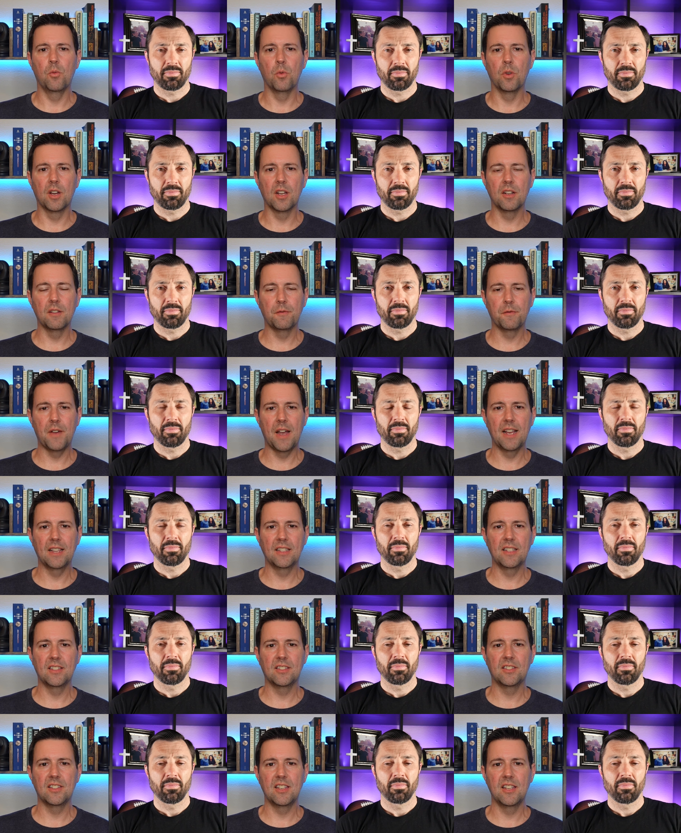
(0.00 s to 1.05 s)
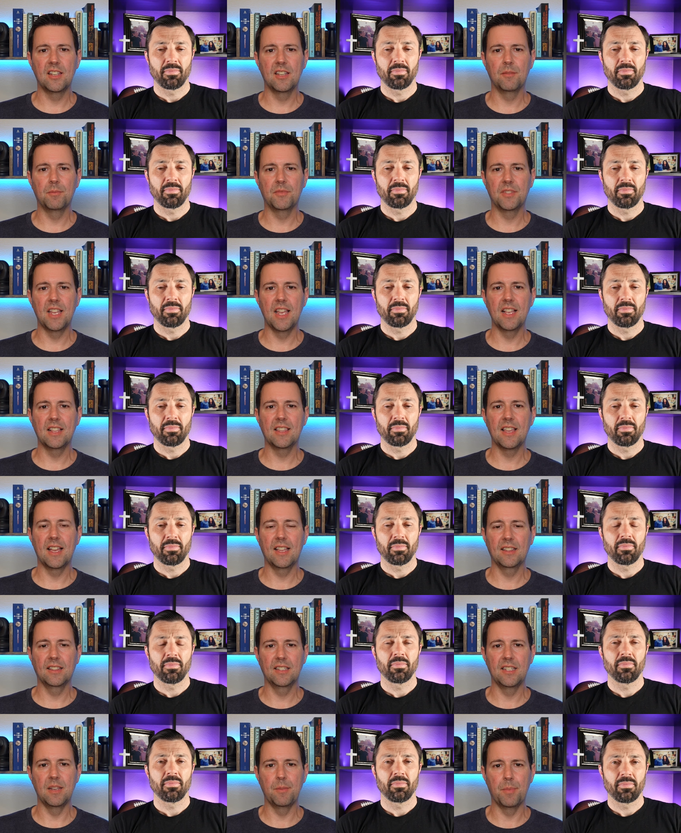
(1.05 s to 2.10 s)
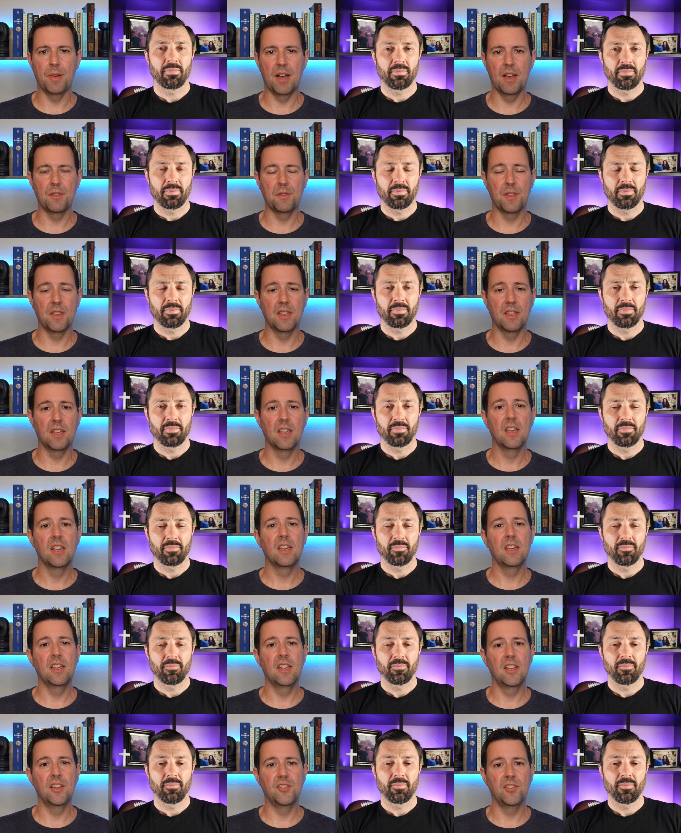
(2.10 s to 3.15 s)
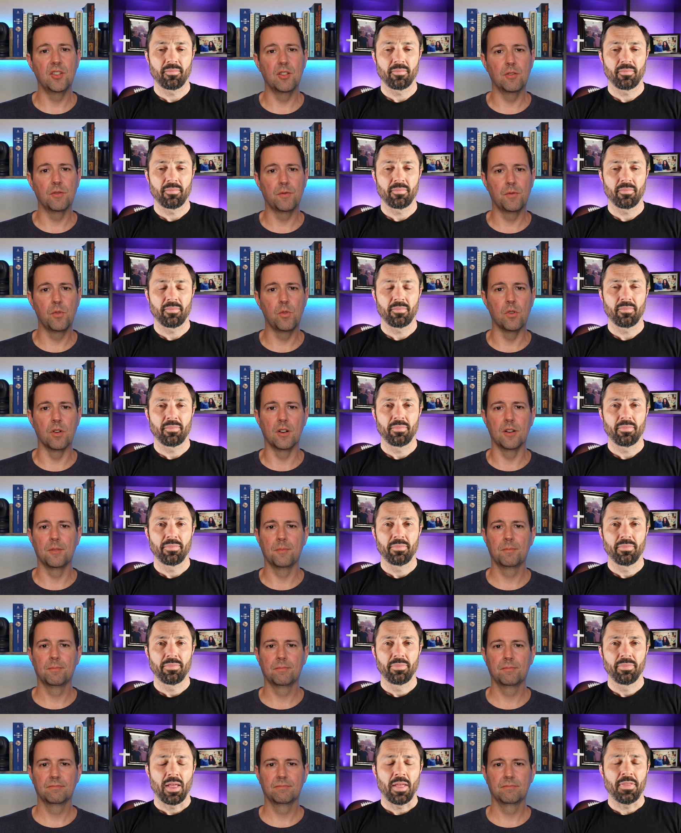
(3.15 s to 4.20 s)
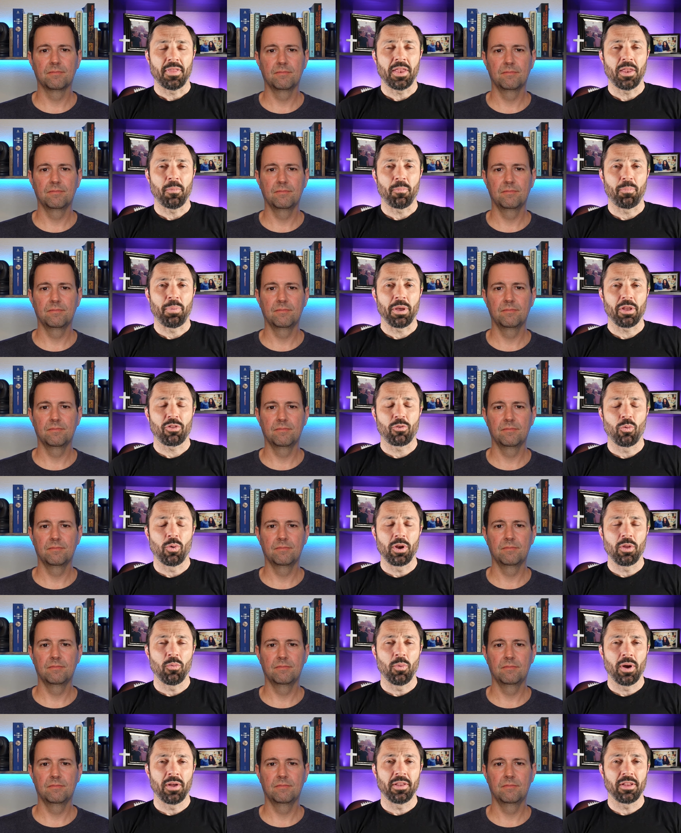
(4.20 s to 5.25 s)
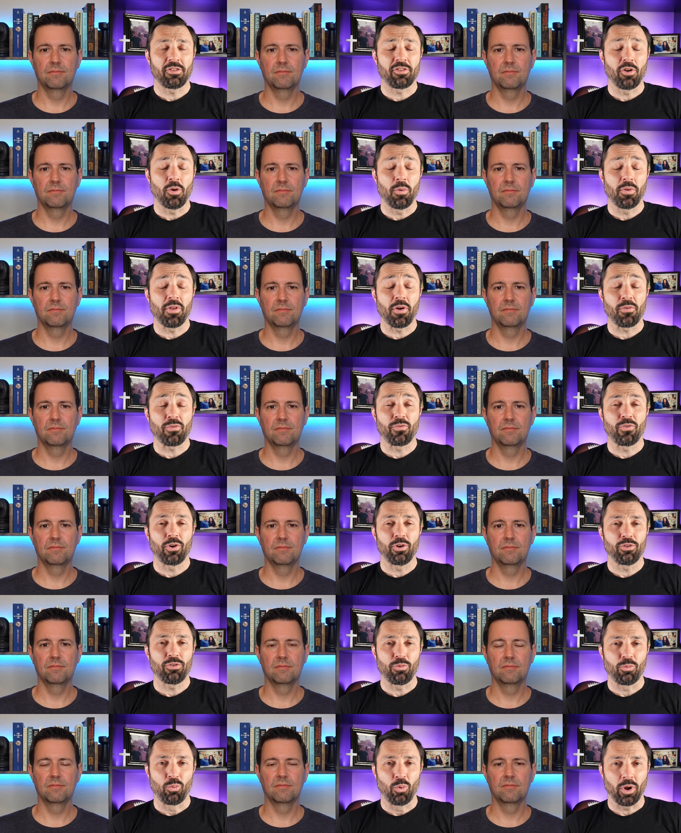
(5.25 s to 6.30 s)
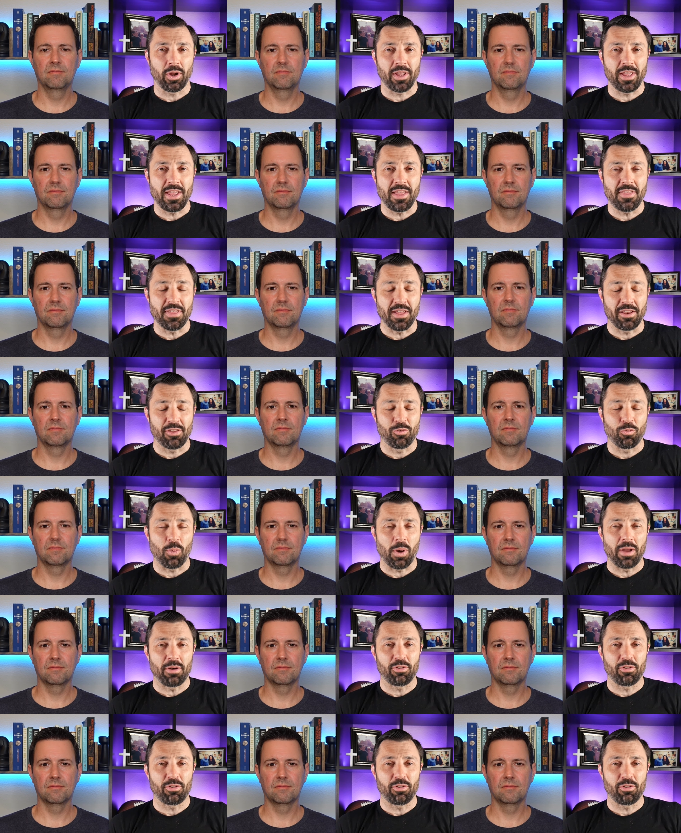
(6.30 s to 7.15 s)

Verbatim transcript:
Speaker 1: we're going to finally see him take that leap, I think, in year four. And then at pick 21, let's go with
Speaker 2: our first rookie. That is wide